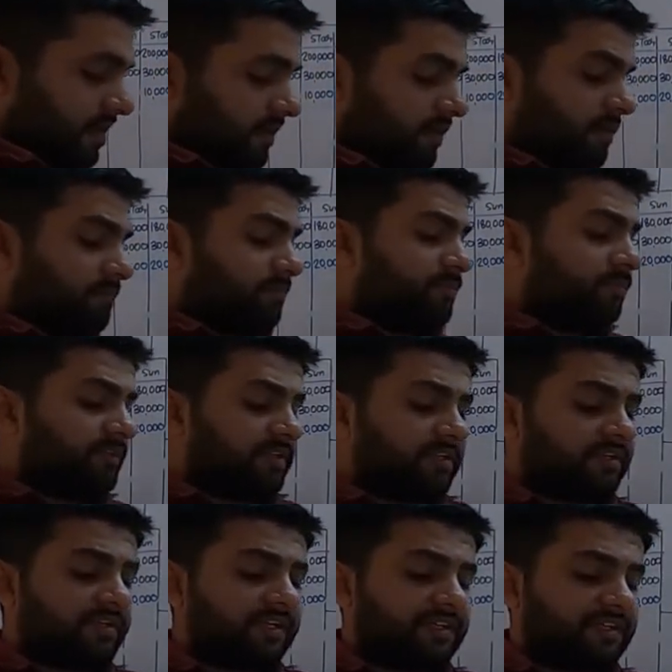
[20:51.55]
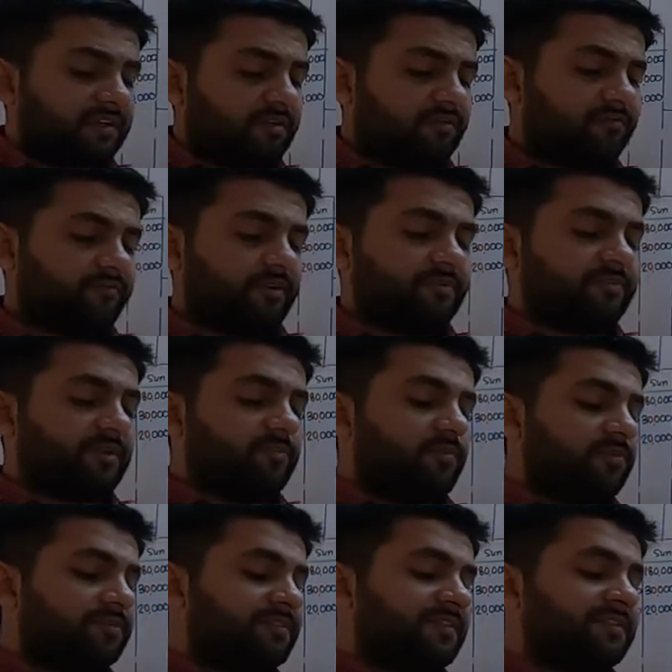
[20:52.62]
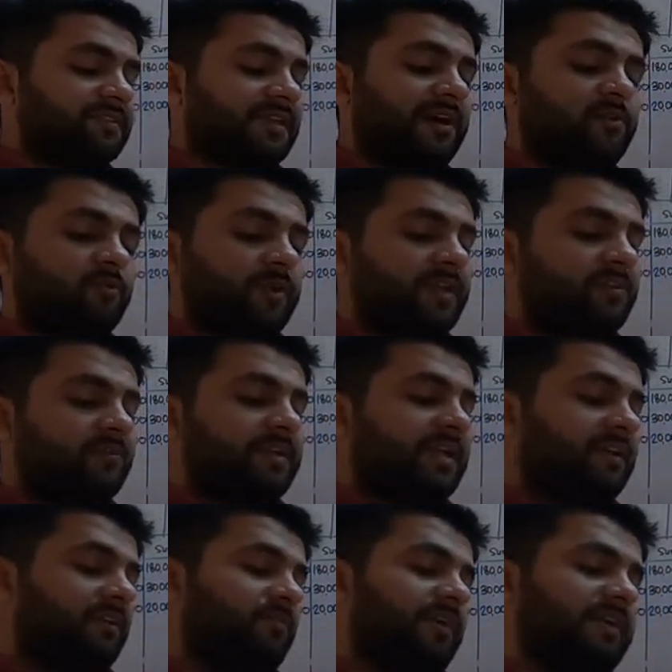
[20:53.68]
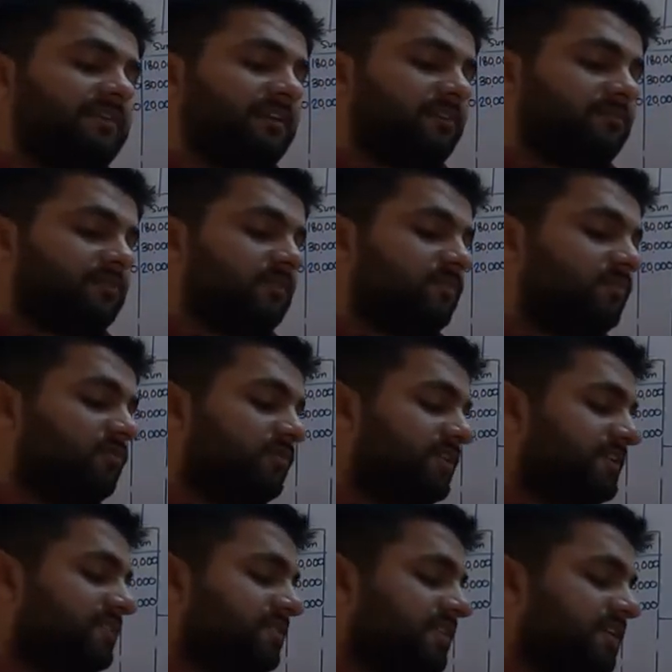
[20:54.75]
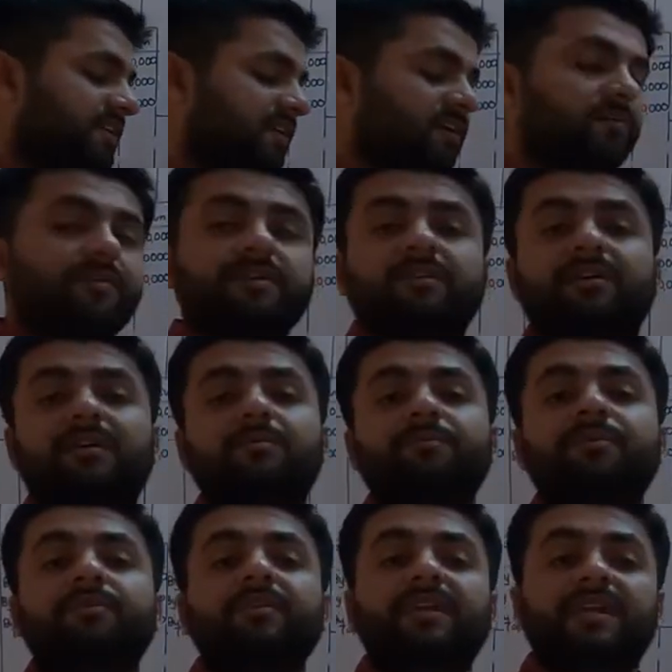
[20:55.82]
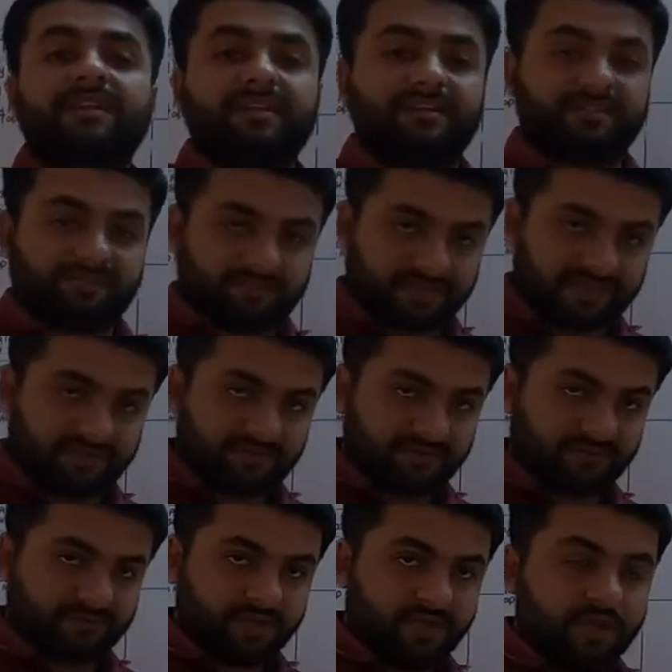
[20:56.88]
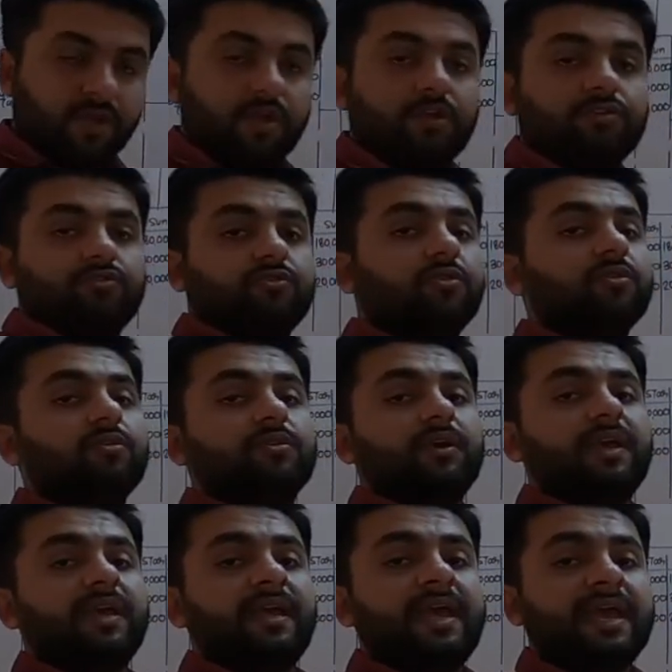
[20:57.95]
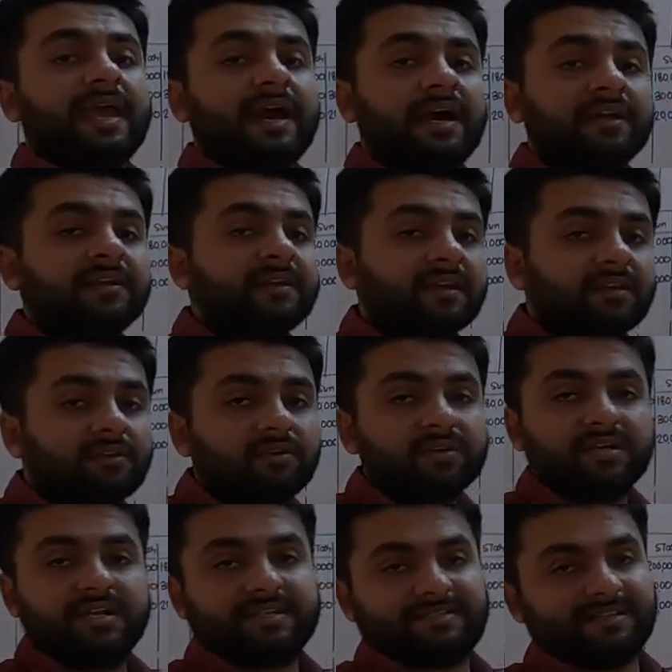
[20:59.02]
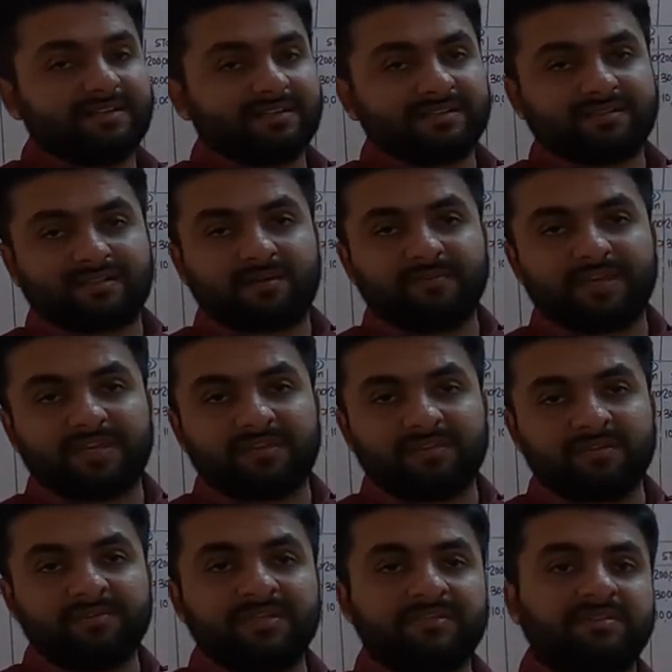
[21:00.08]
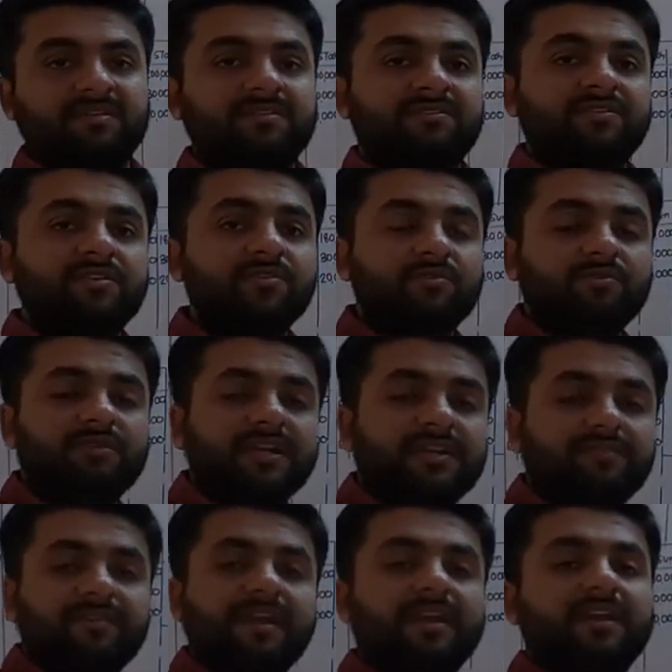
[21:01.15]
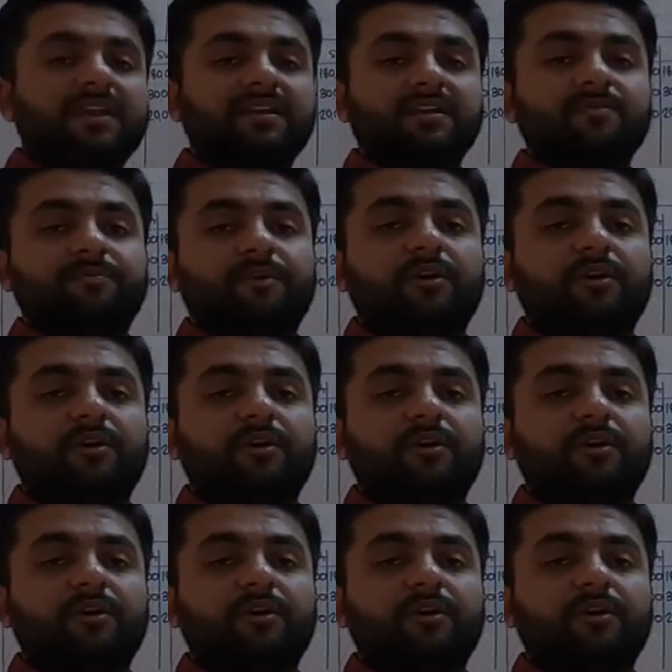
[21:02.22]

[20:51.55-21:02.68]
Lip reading: Computer written off from the books is now valued at 12,000. Moon is taking over the computer at its value. So a unrecorded asset is coming in the business. Due to that we are getting